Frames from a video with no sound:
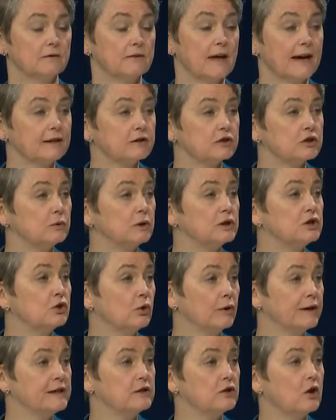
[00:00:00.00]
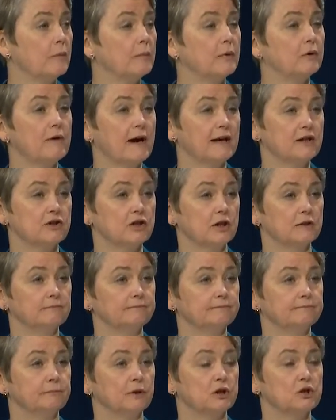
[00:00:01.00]
Thanks to a joint
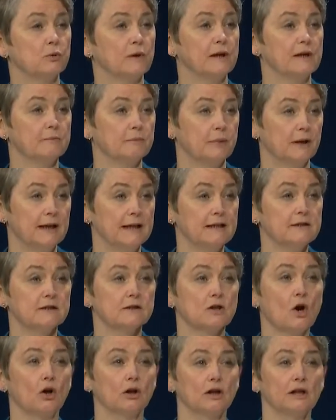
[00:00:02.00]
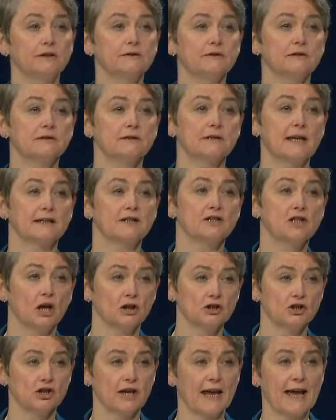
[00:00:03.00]
operation between Police Scotland and
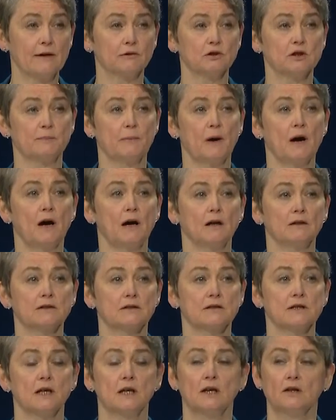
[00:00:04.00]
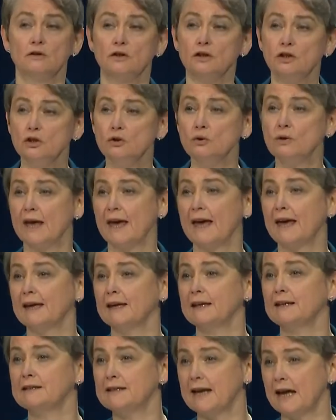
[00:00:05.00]
Dutch counterparts, the
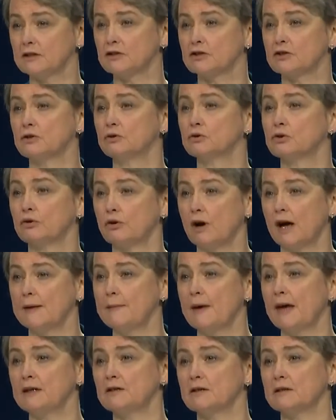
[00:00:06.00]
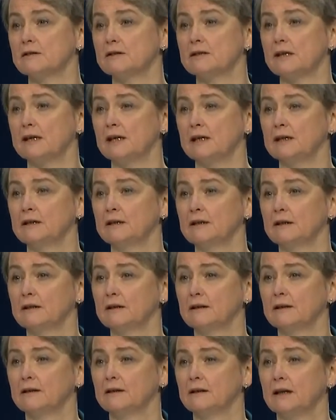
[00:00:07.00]
UK National Crime Agency,
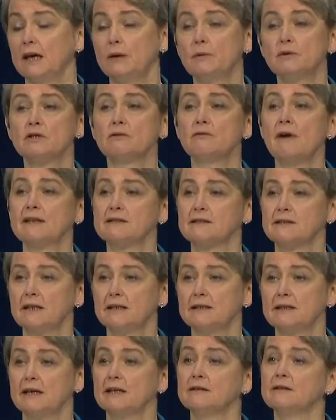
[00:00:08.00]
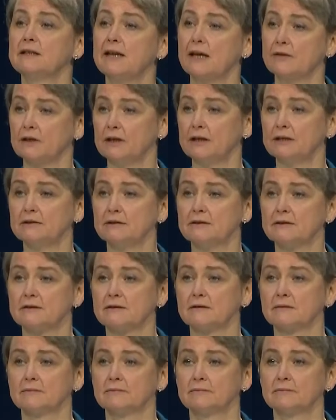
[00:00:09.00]
he was arrested in the Netherlands,
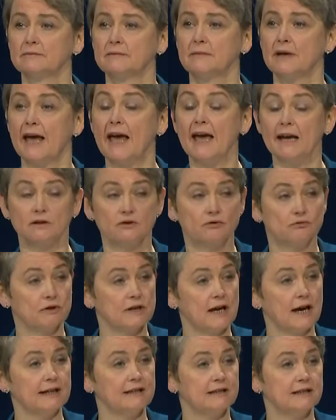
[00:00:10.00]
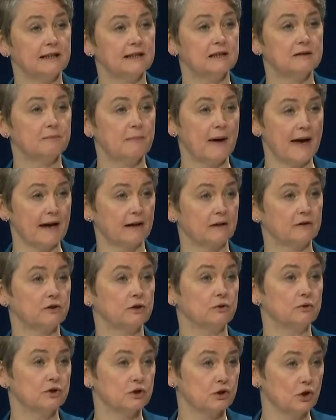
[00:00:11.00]
extradited
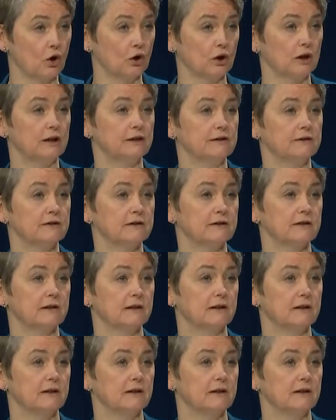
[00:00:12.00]
back to Scotland,